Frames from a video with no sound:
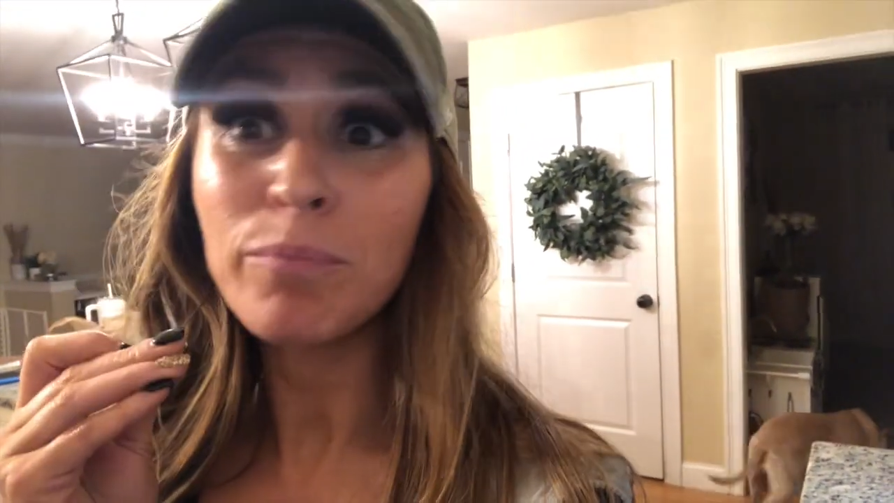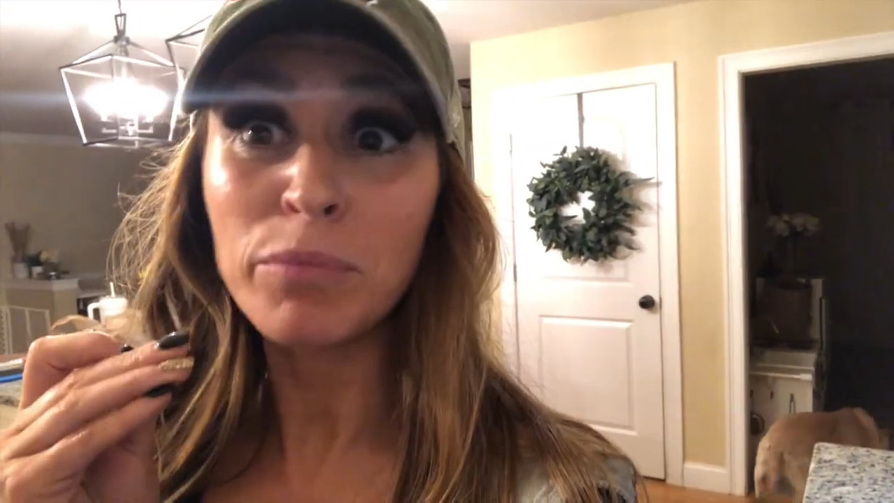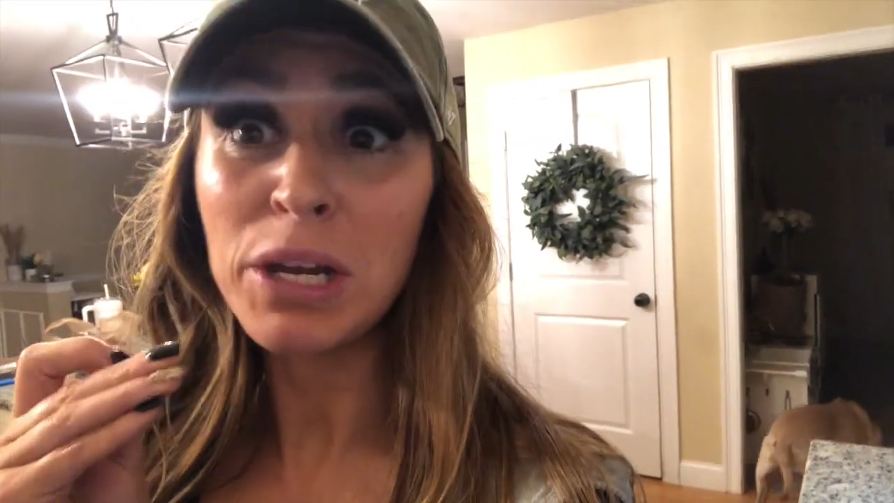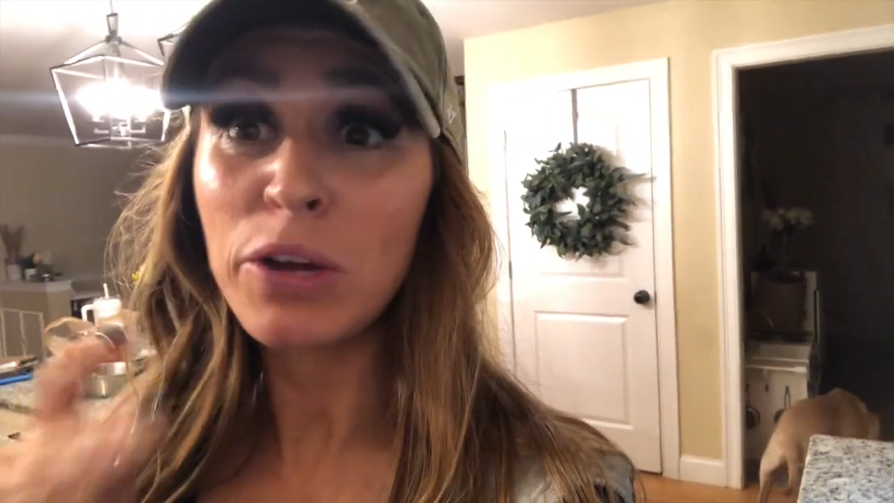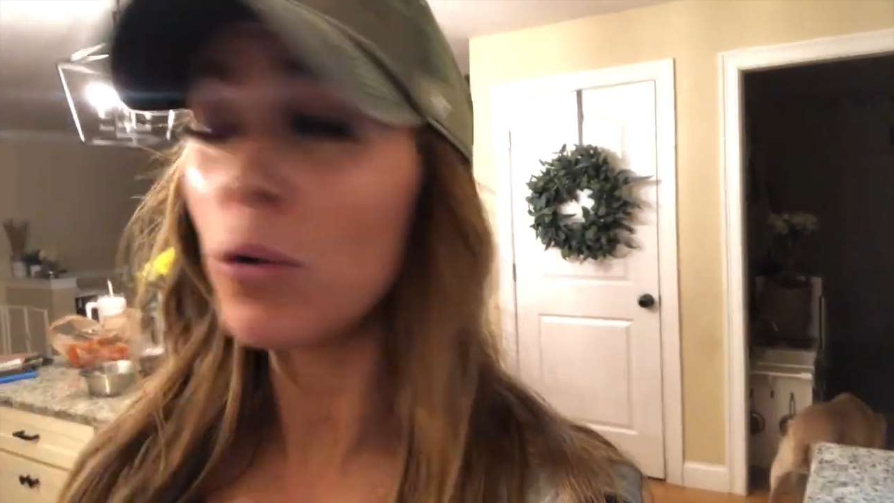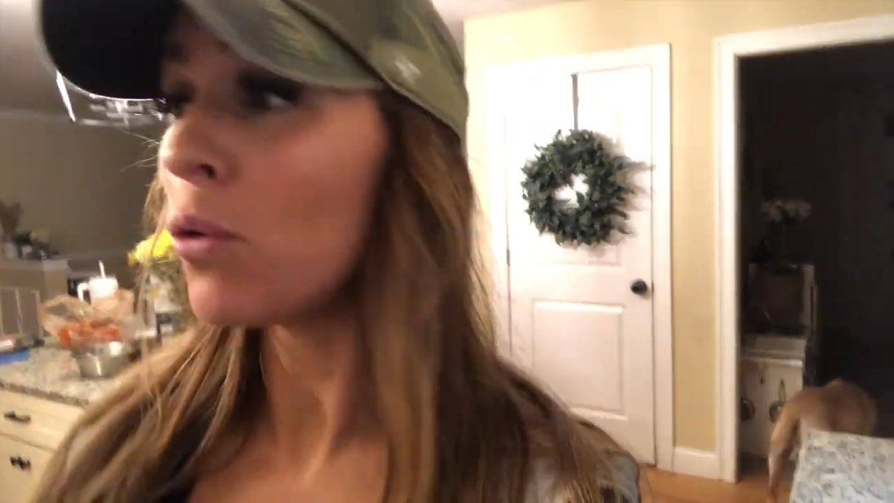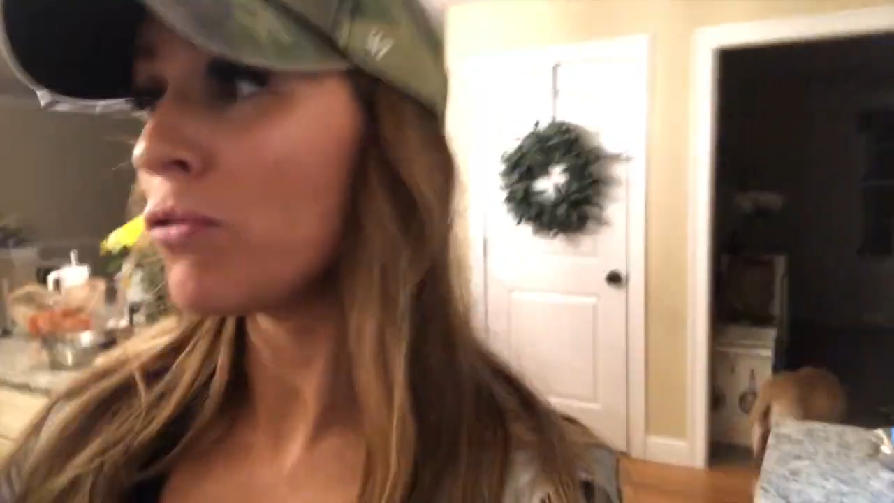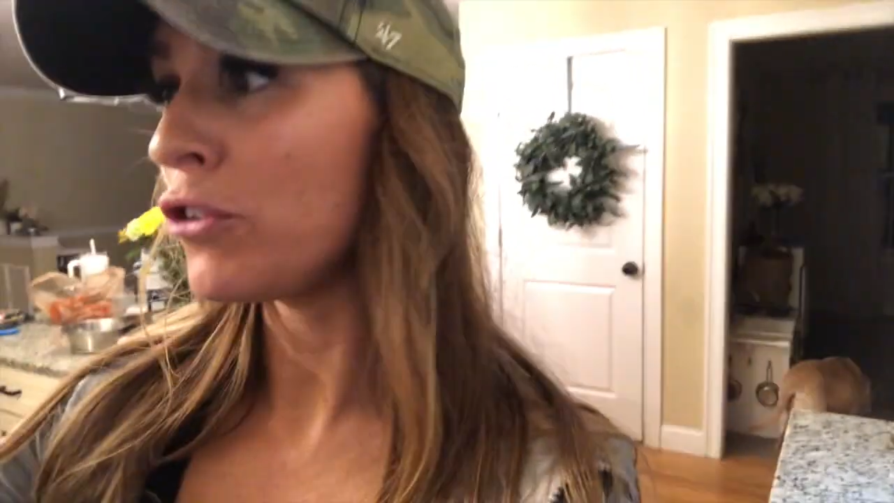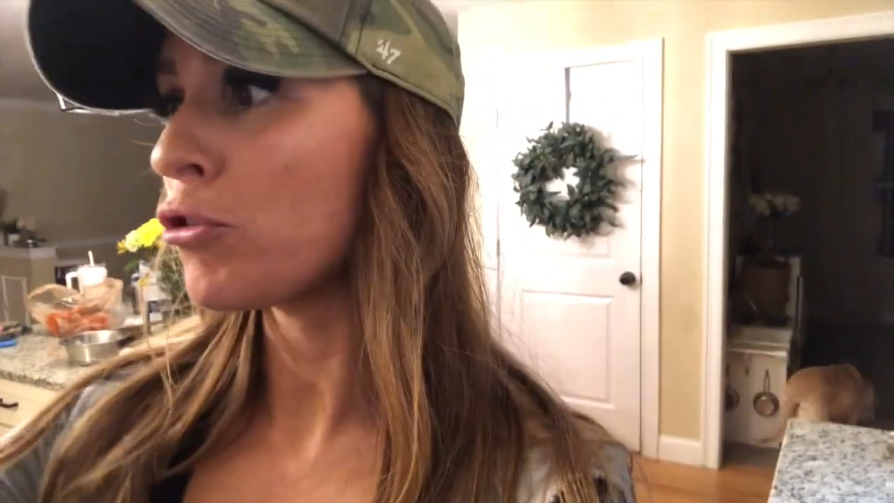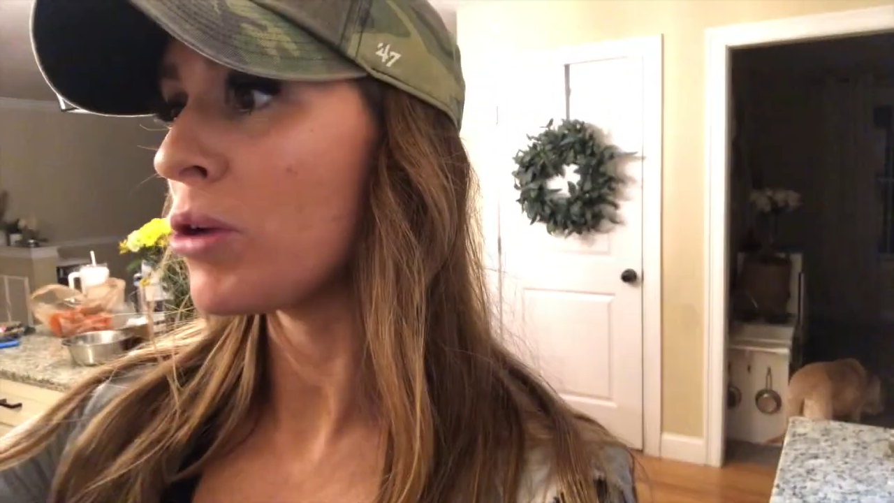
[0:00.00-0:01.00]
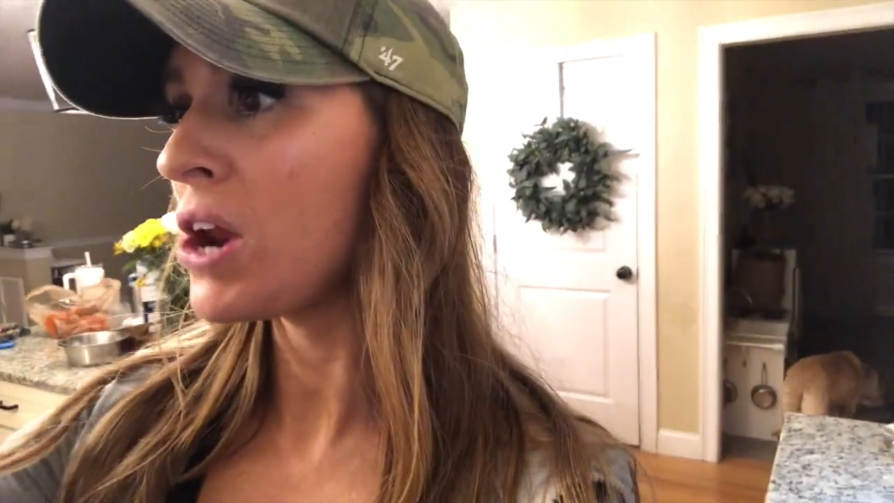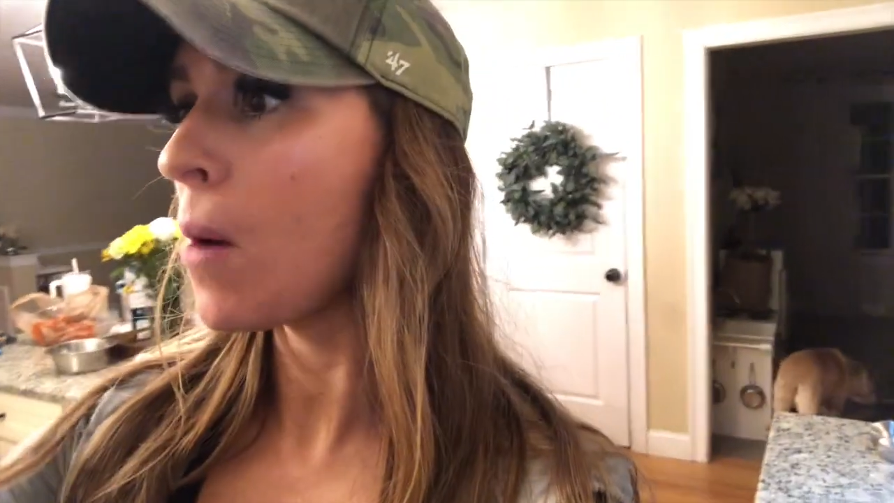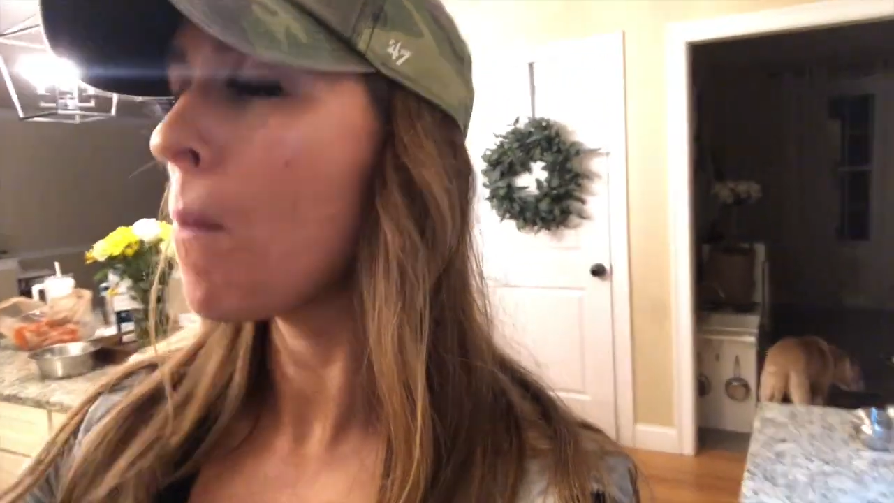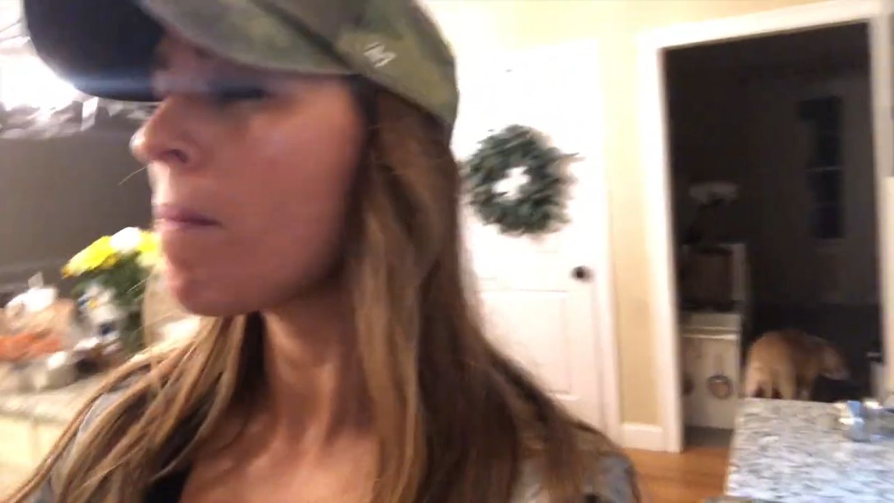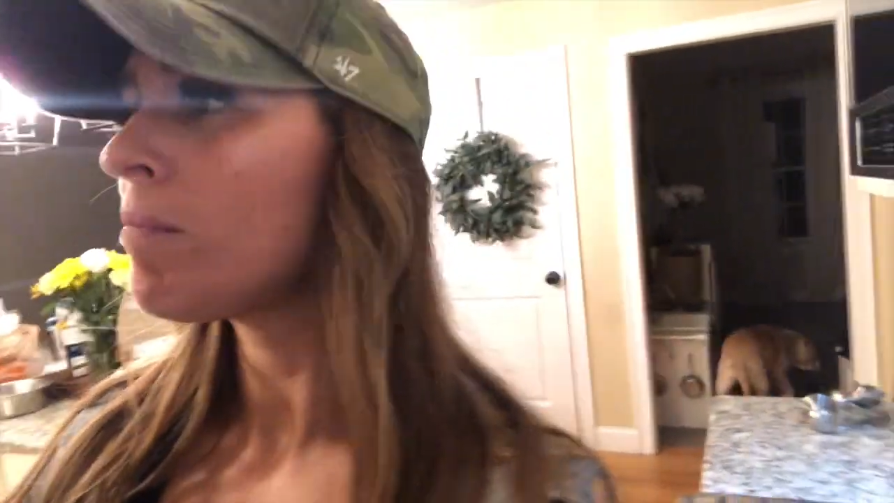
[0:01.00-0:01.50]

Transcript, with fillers: I'm eating goldfish right now,